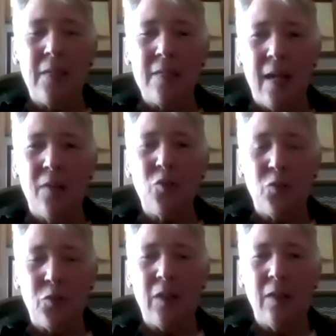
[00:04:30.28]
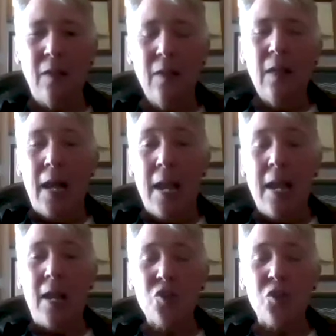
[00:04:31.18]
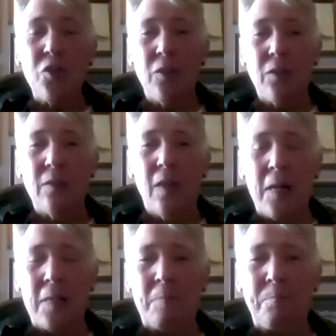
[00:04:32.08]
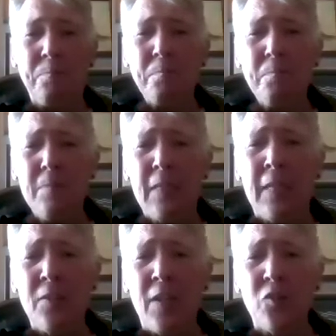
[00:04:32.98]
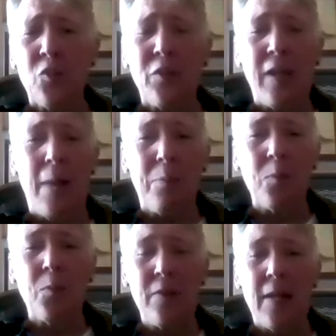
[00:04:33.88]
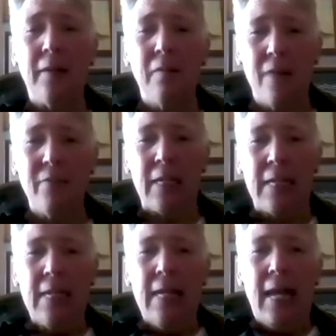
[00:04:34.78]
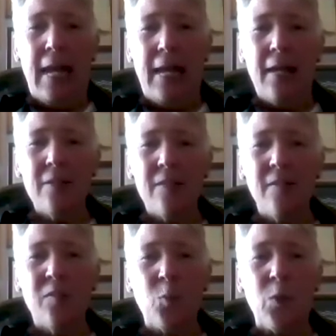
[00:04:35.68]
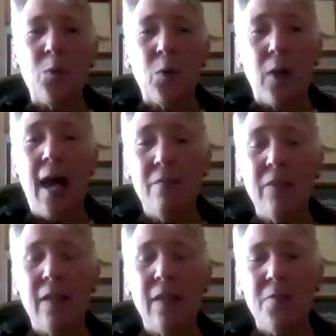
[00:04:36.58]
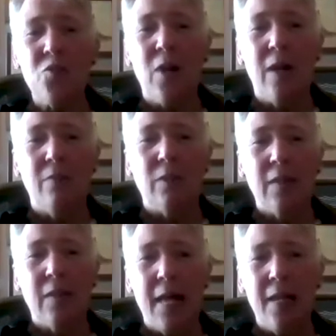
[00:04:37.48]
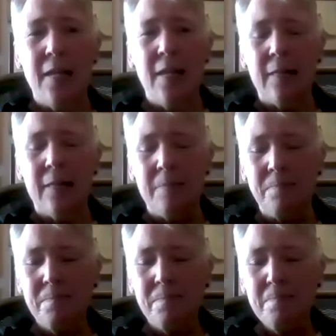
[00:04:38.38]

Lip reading: catastrophe, a national catastrophe that happened with 9/11. And since we were heavy in the travel and